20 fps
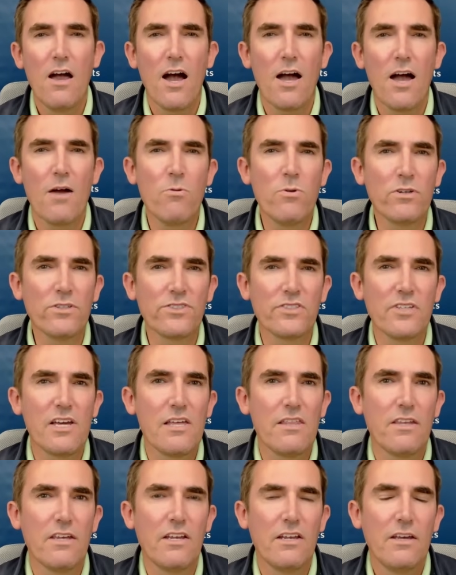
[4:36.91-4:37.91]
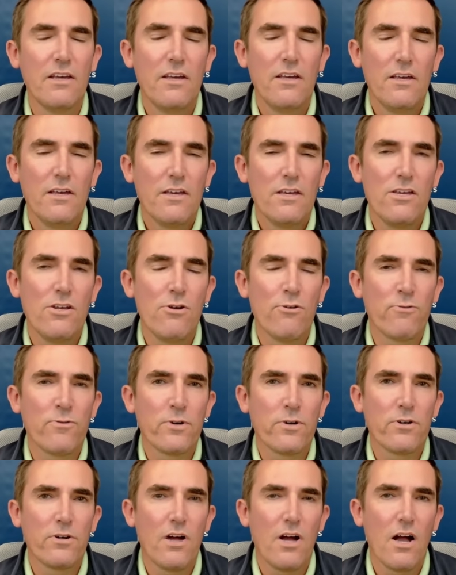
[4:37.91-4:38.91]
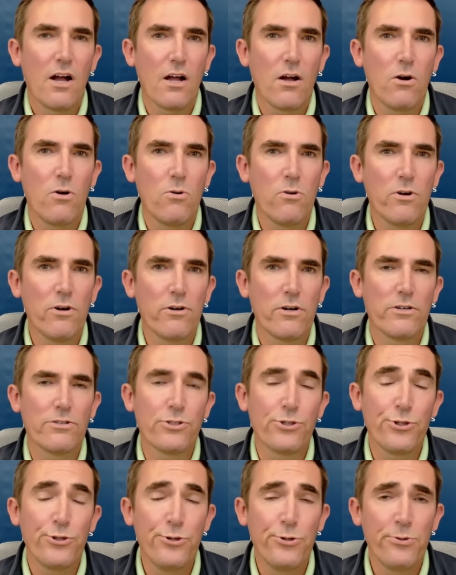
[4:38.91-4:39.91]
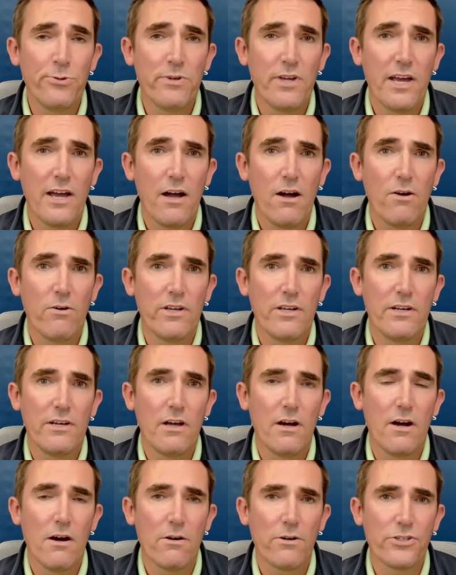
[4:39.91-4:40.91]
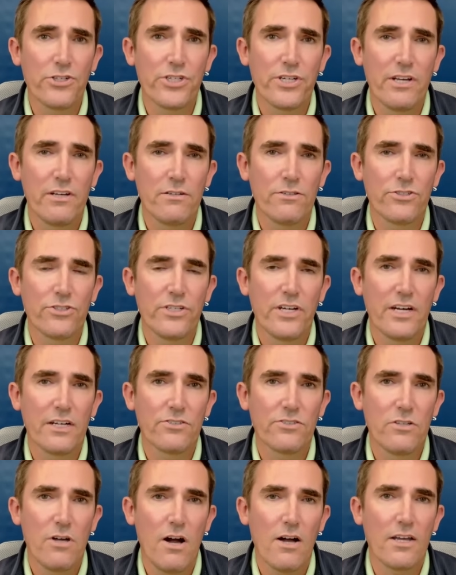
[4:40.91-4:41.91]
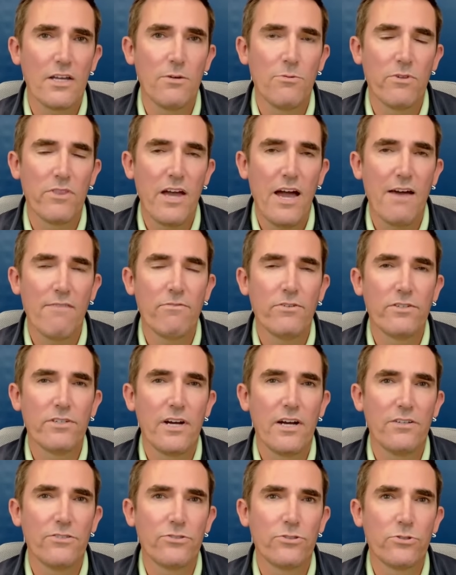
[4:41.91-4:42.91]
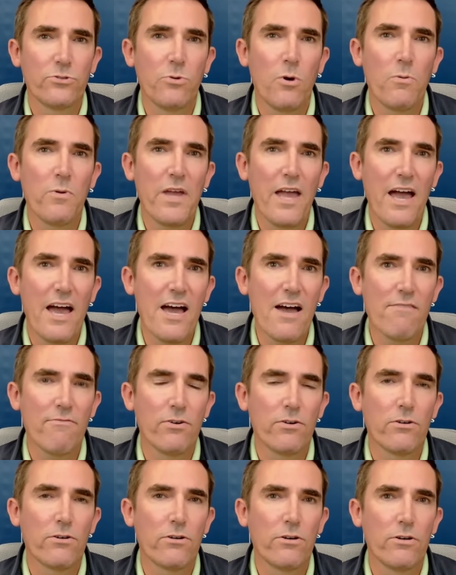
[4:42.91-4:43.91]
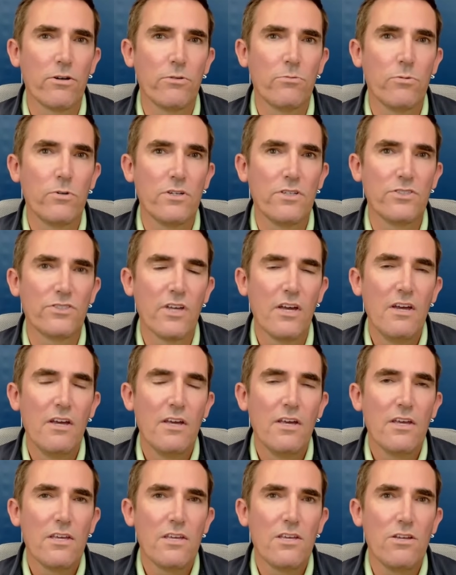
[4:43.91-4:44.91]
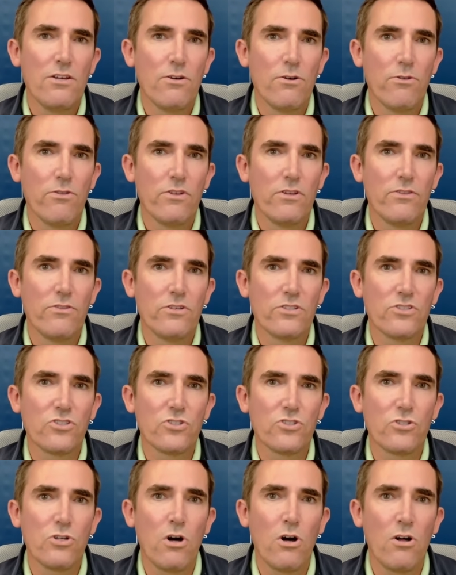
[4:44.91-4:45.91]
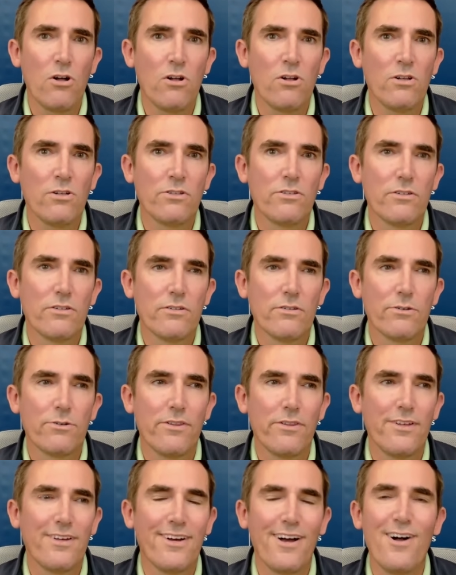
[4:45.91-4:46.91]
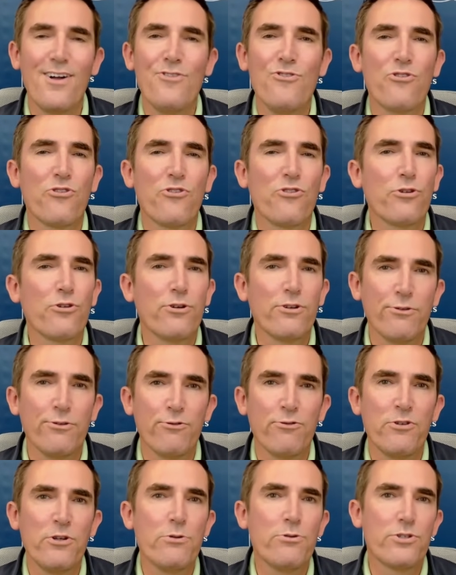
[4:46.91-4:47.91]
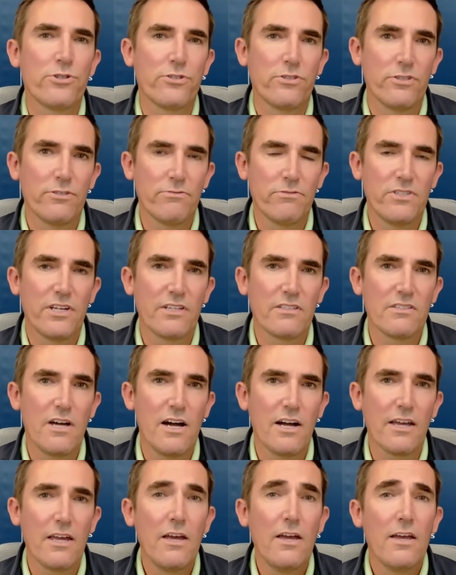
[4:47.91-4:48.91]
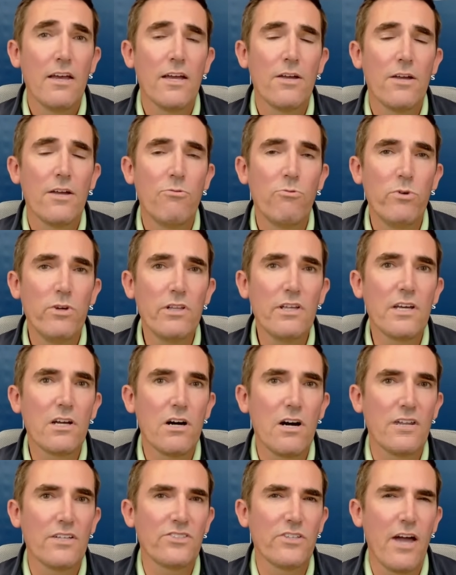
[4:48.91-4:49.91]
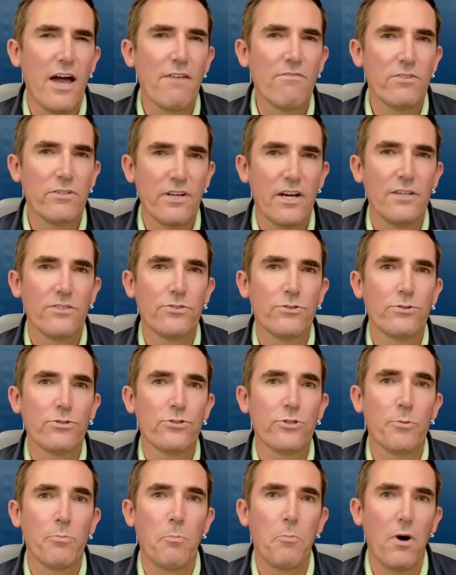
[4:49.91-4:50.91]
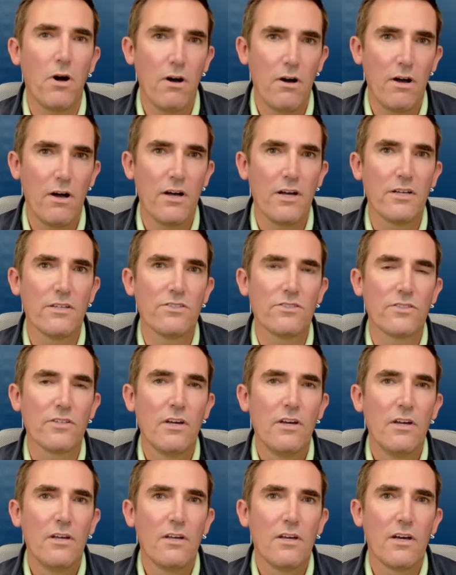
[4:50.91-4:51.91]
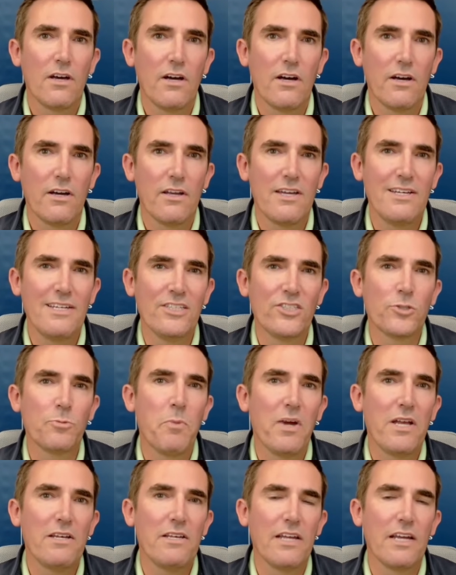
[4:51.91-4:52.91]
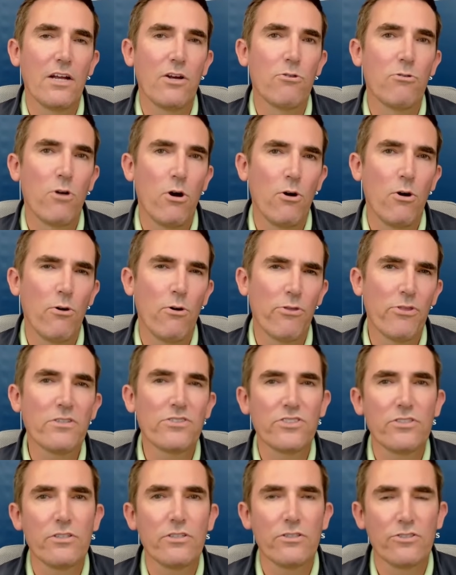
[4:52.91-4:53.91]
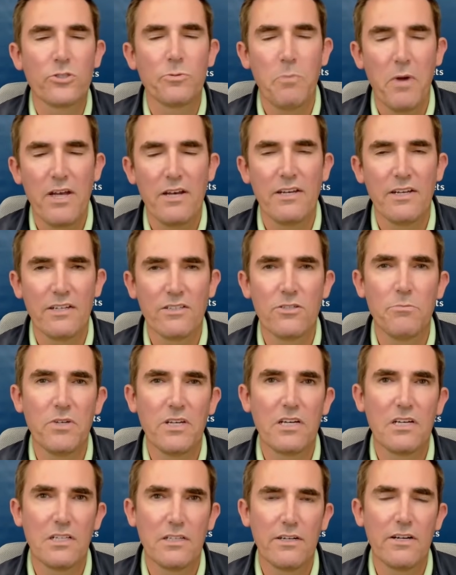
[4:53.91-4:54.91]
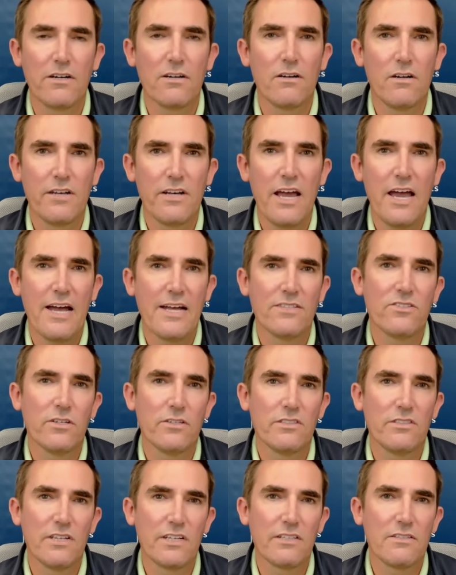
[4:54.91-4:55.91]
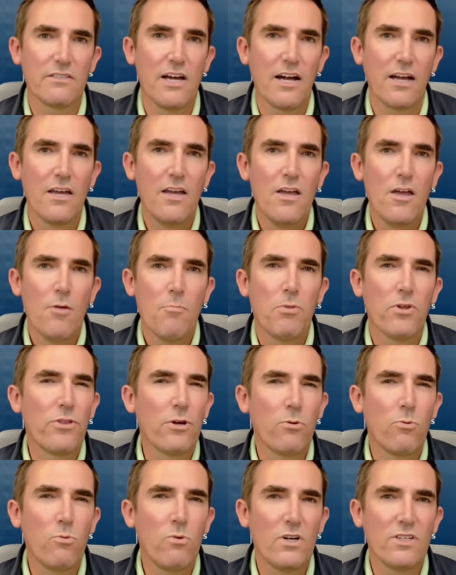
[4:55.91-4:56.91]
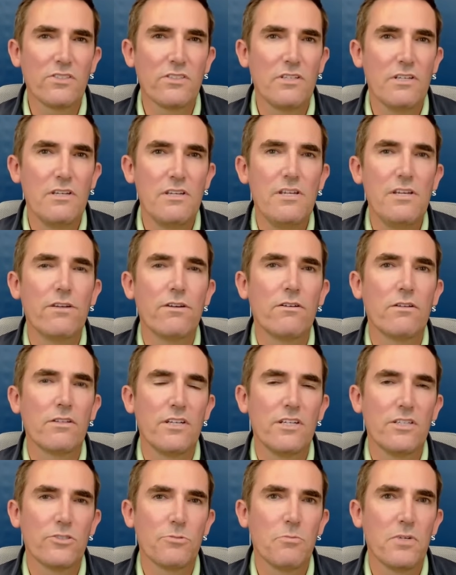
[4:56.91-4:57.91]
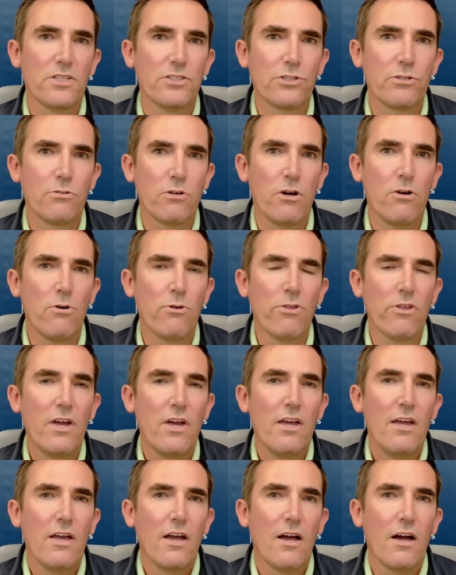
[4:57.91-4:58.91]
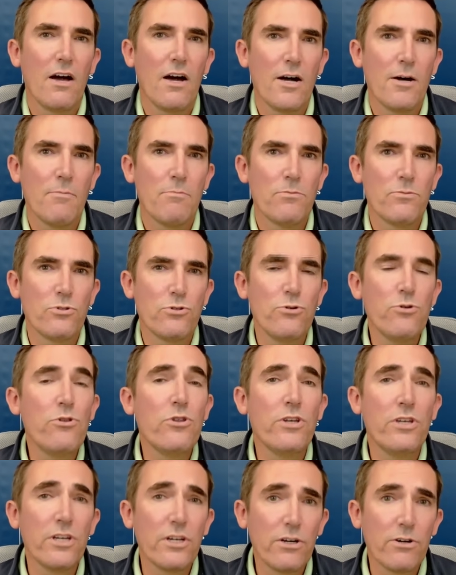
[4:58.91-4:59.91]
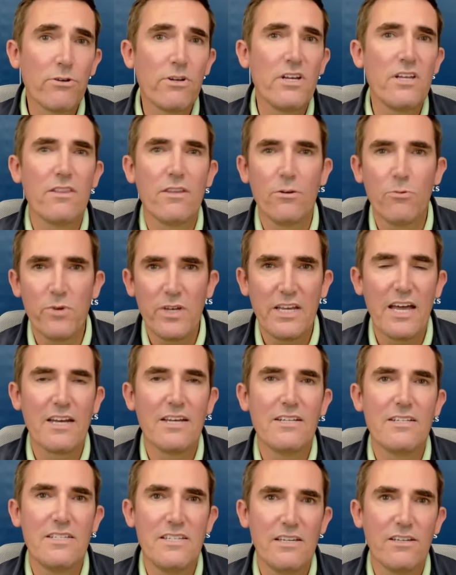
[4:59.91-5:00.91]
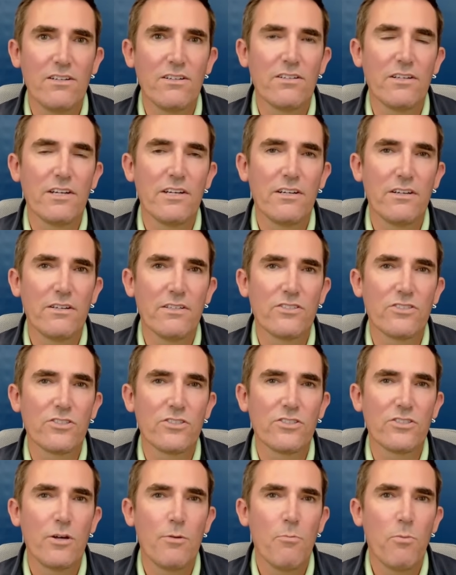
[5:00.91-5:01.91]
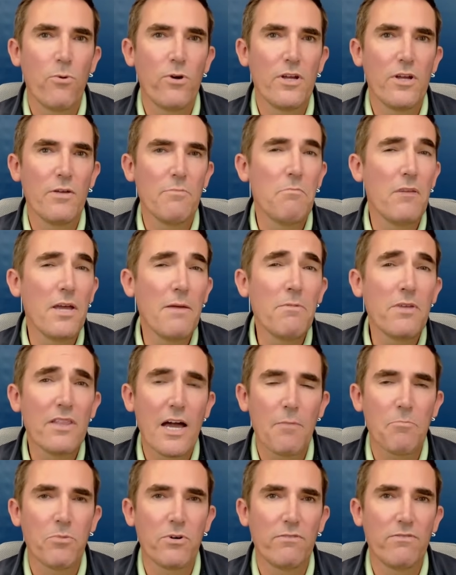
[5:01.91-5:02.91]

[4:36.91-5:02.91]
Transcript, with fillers: I will say that you know, for a quarter or two now in our channel checks talking with advertisers, what we have heard was, you know, the, the stalled or the uncertain future of TikTok had really caused advertisers to pause uh, any spending growth. They're still spending, to be clear, on ads on TikTok, but there wasn't nearly as much growth. Um, to the degree that we get a deal here at some point, maybe that